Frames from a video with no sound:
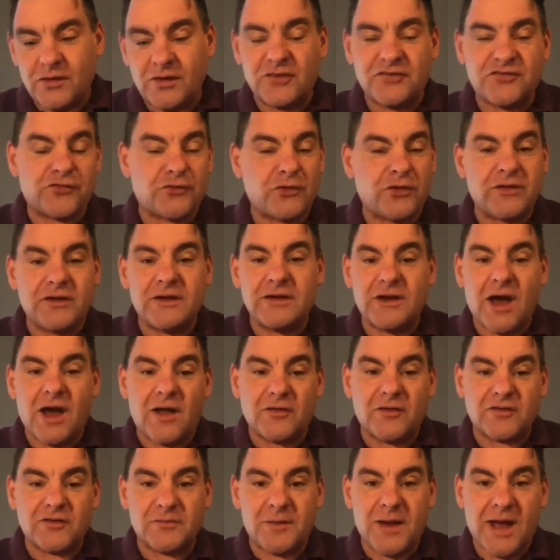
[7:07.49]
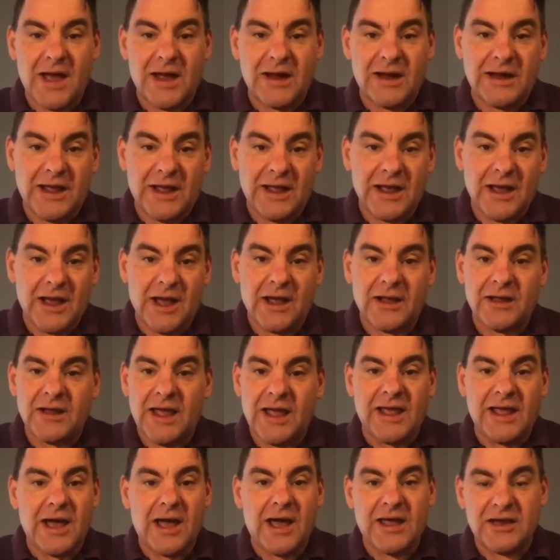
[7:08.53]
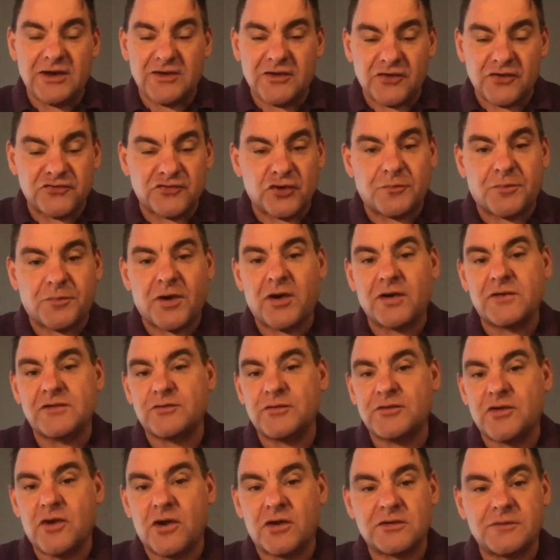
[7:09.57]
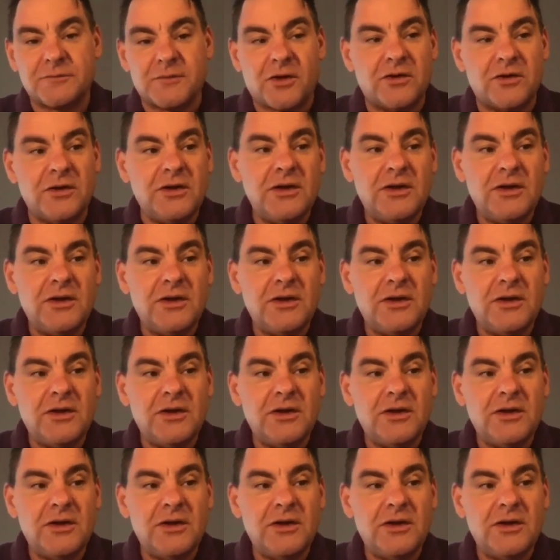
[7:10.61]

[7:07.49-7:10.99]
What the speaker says: trillion behind AI industrial parks we talked about.